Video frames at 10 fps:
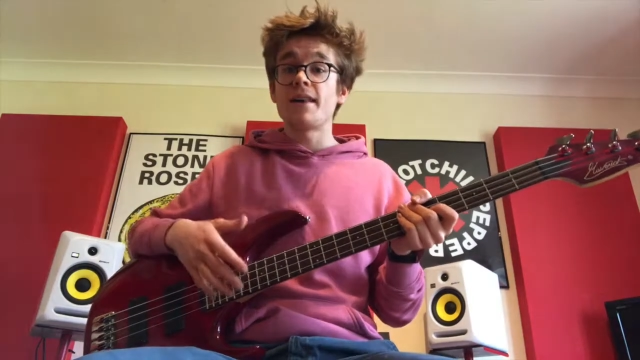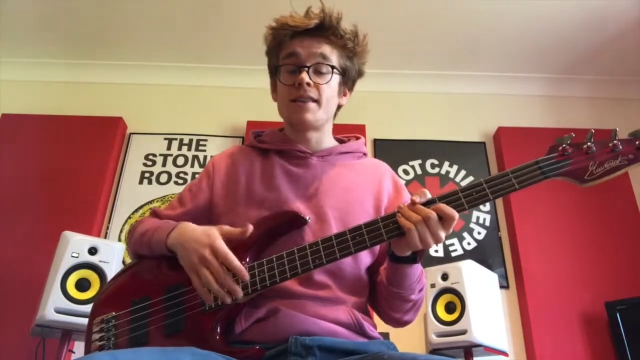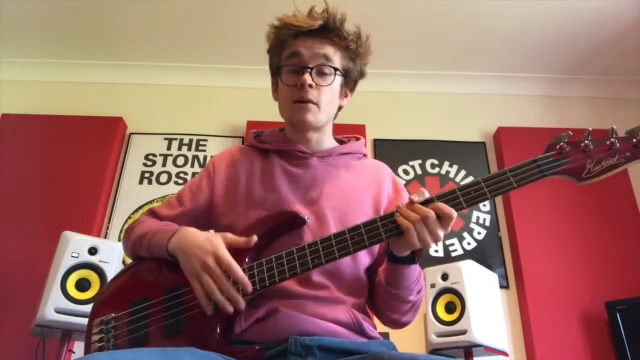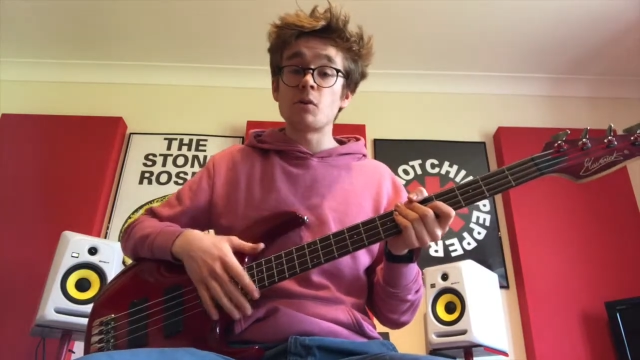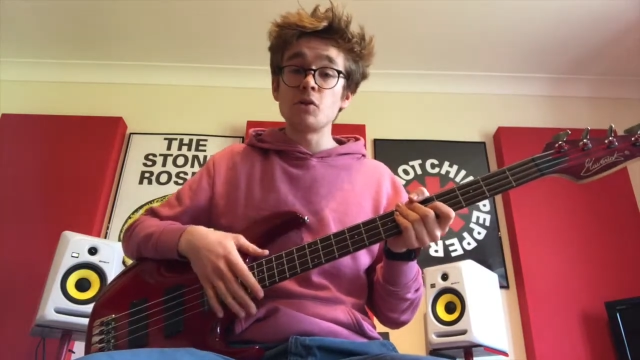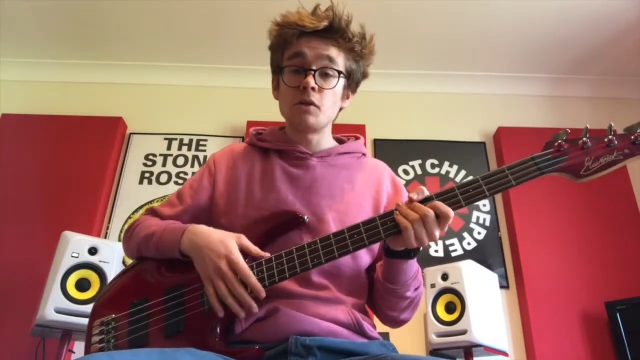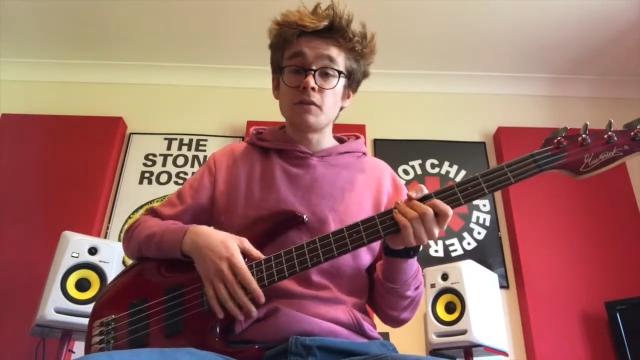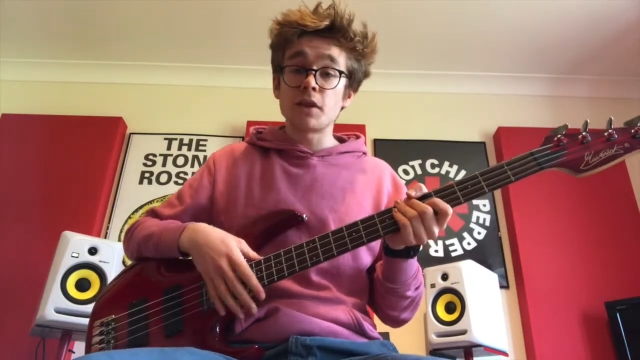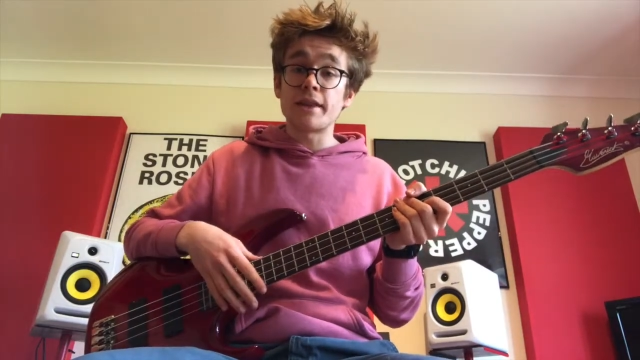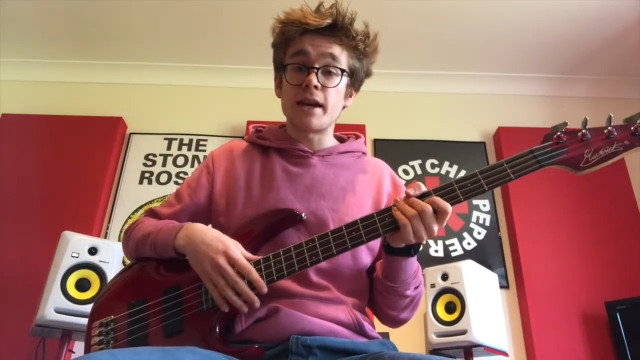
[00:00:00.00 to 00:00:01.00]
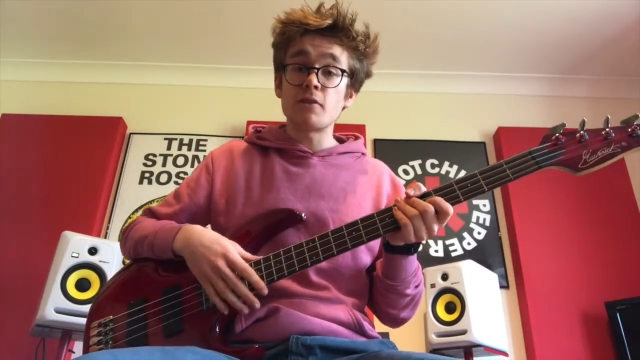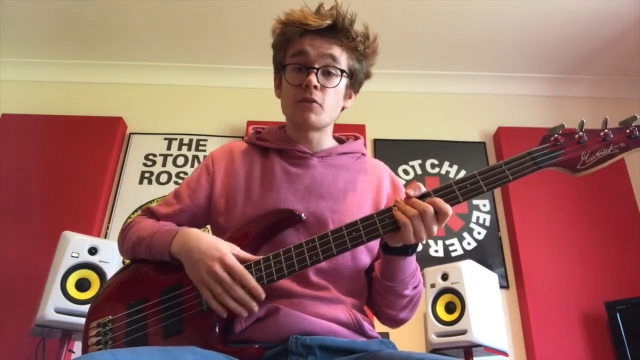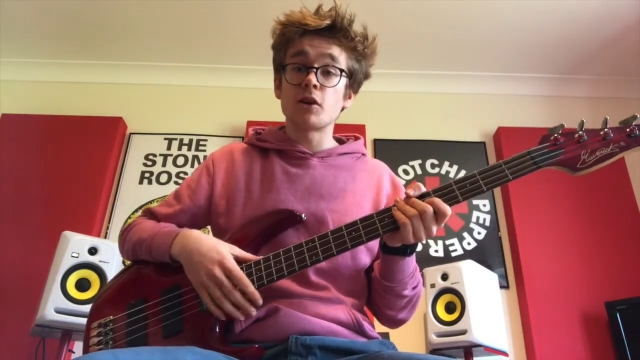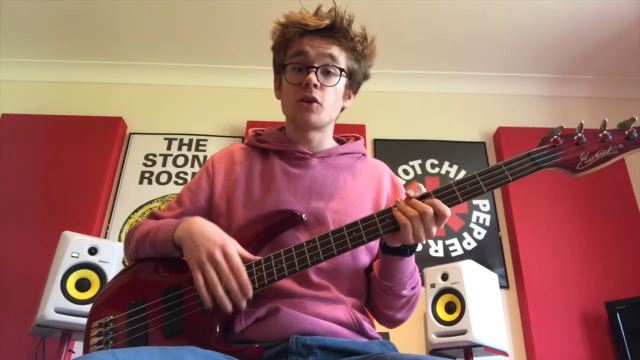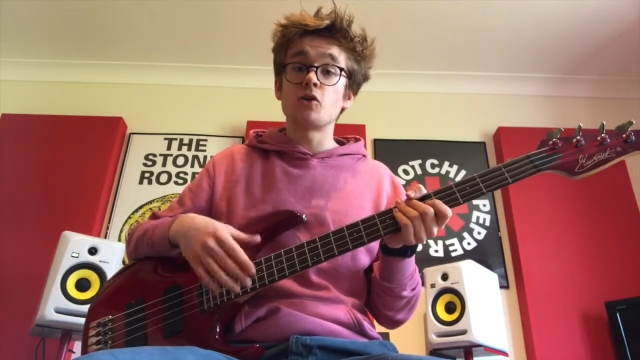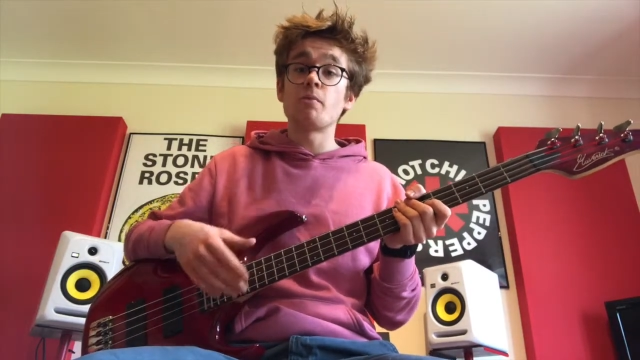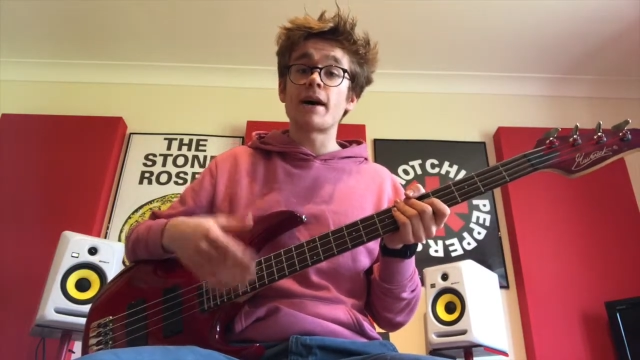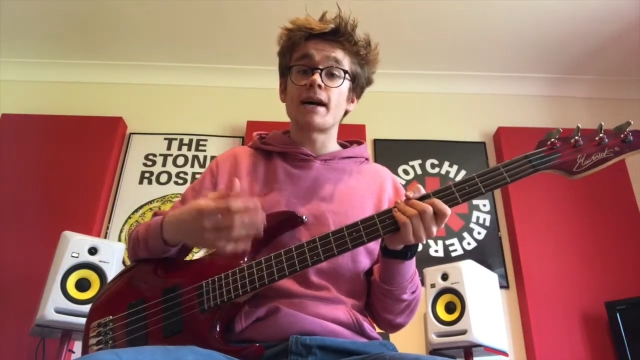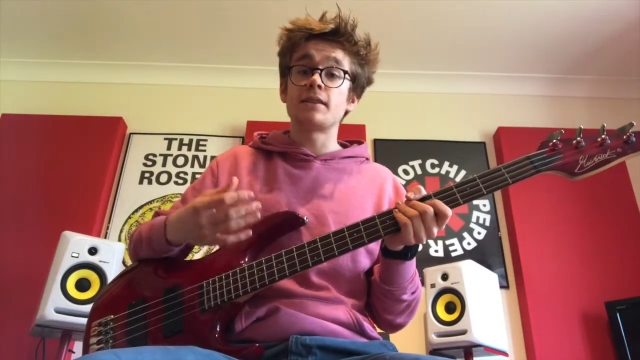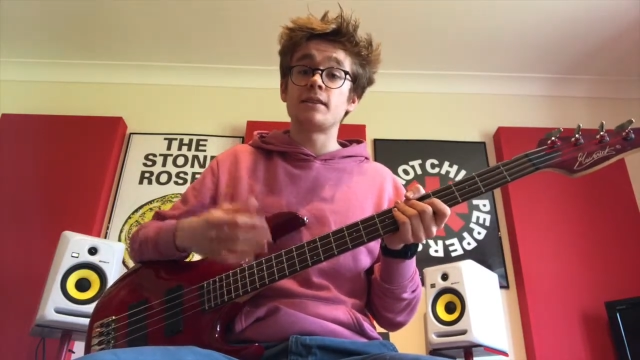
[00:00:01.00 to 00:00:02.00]
Then once we've done that, we're going to go
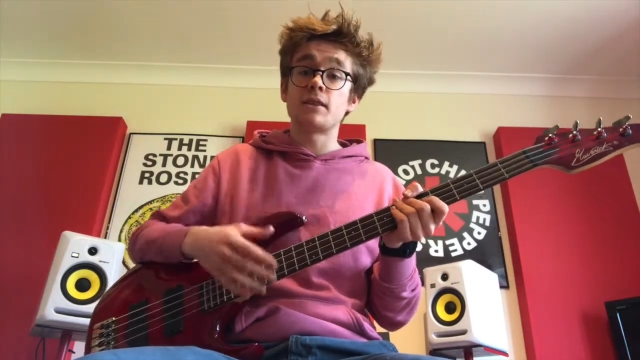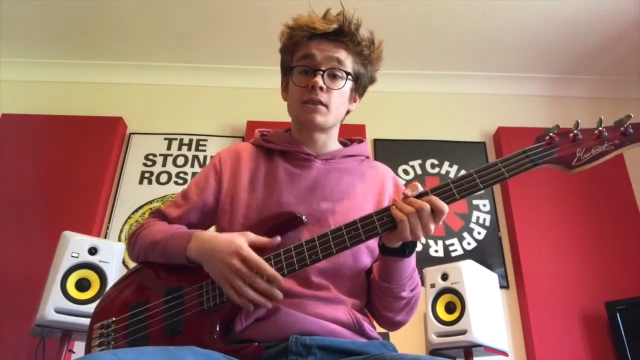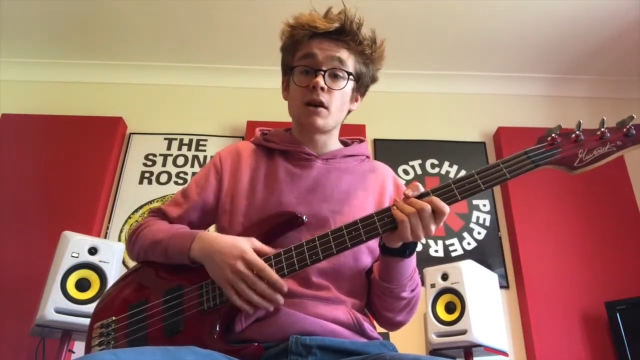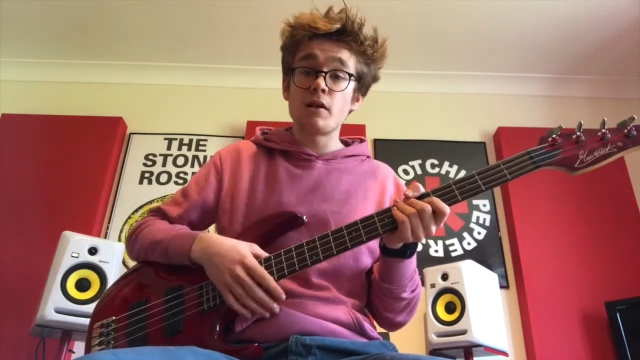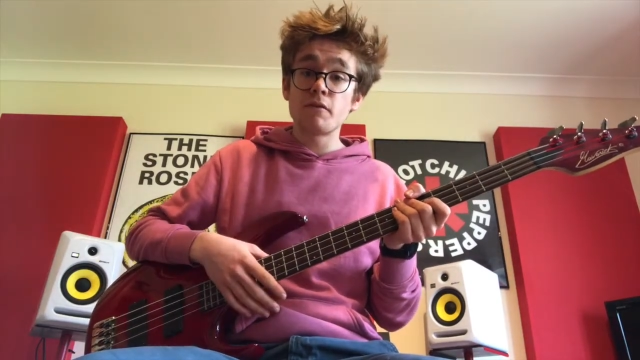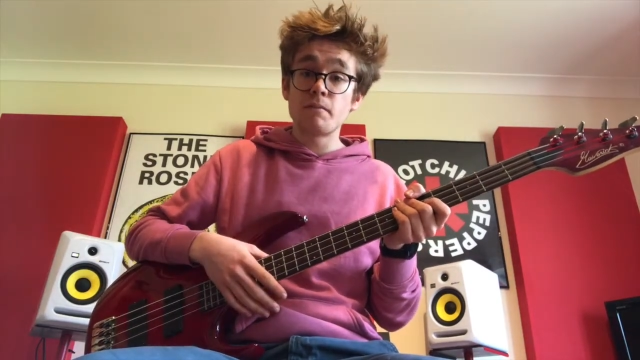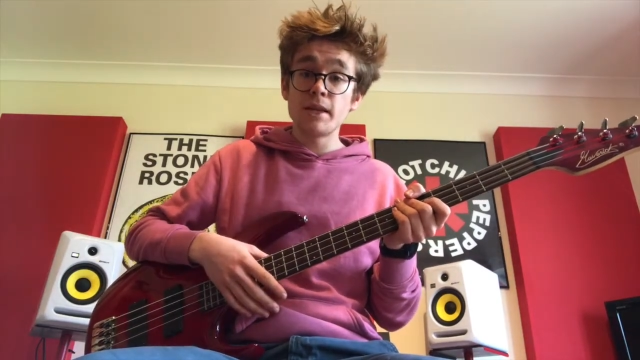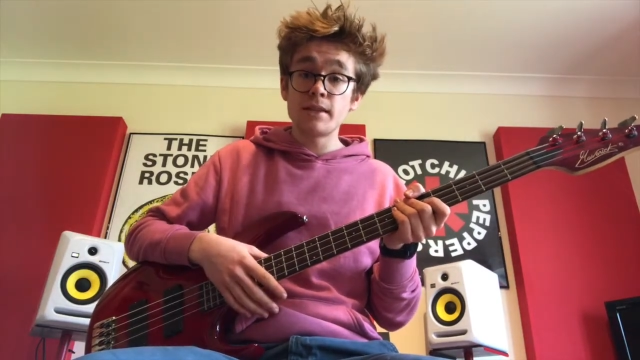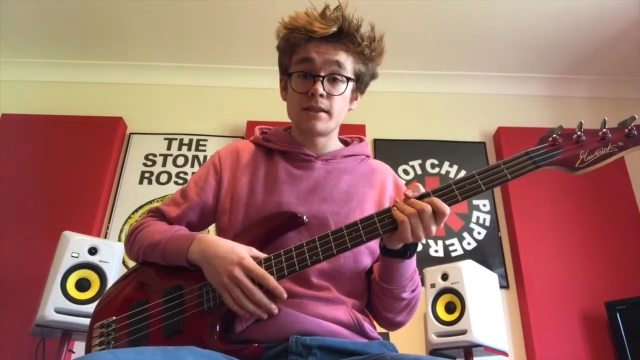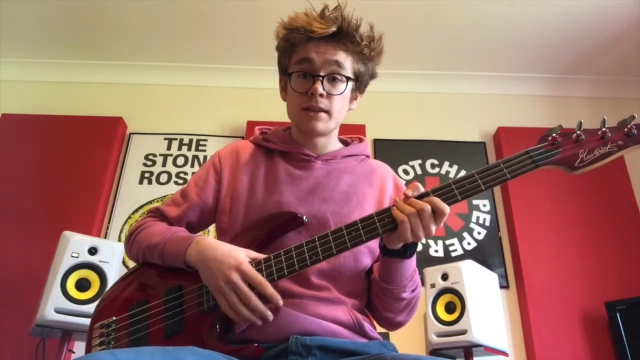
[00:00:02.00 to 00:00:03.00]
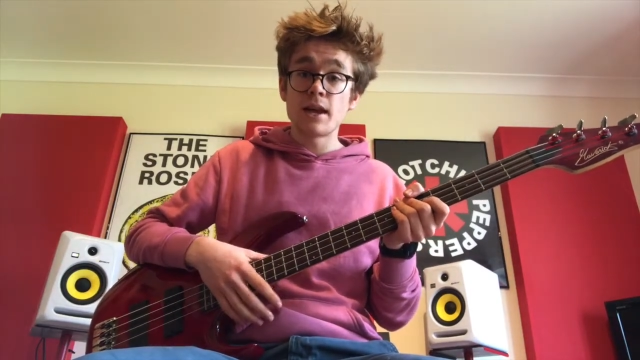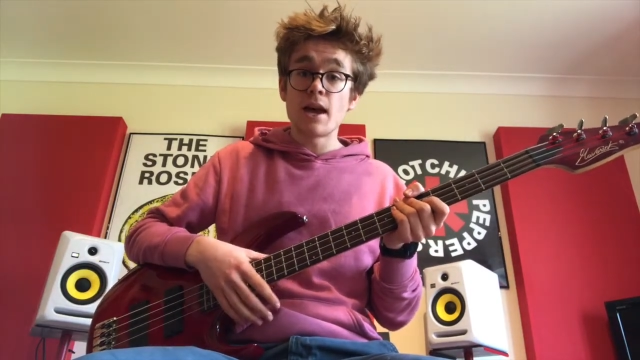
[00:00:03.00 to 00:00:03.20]
back to the start of the piece